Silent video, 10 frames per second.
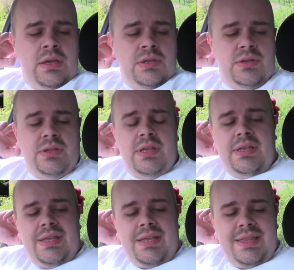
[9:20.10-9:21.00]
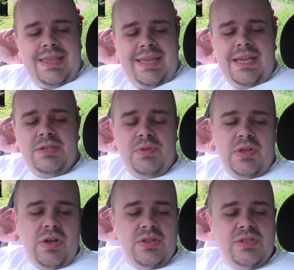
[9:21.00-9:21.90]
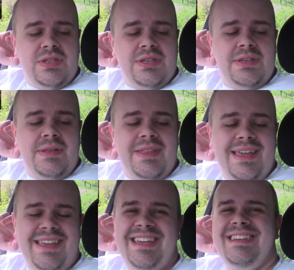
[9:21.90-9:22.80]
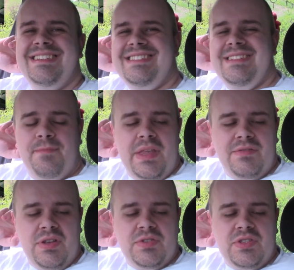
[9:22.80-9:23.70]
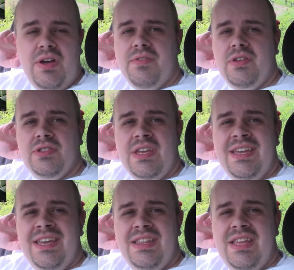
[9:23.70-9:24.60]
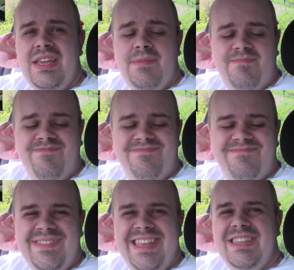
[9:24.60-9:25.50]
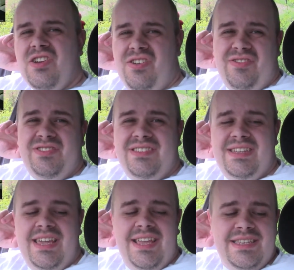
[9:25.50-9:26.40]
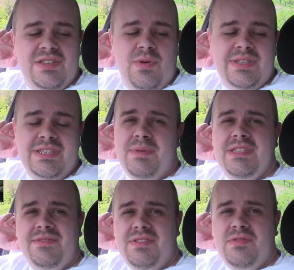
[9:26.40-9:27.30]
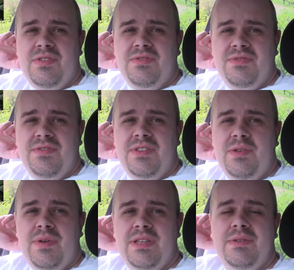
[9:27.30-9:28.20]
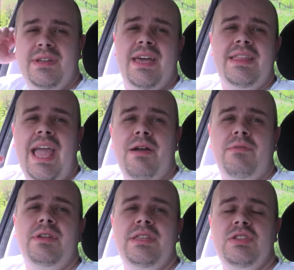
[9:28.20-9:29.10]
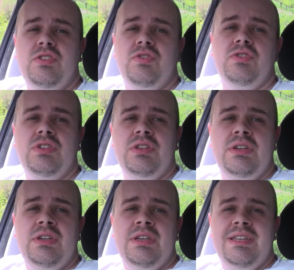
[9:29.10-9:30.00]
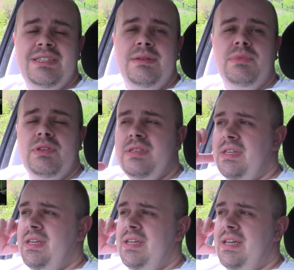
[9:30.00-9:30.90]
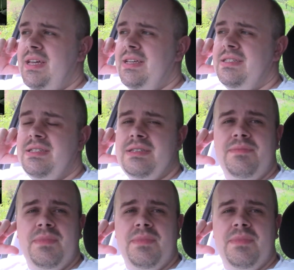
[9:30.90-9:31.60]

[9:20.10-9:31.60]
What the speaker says: So, in the case with the cons, I'll start off the cons. The cost, it is quite expensive at 350 quid. You can get the Aoki that does a similar thing at